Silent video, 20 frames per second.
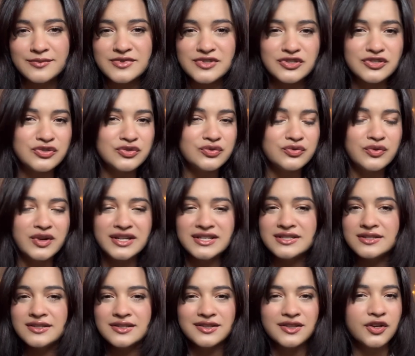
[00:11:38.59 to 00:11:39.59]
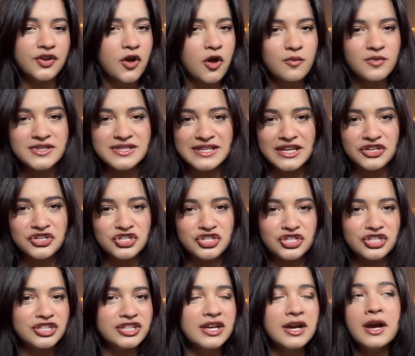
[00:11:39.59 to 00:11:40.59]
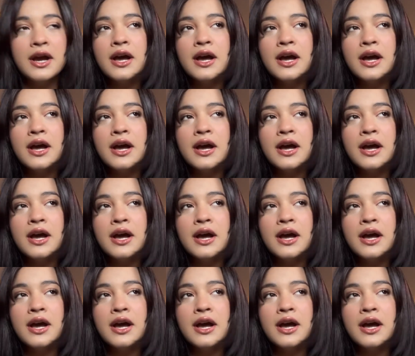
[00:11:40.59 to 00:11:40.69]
So do write it in the comment section.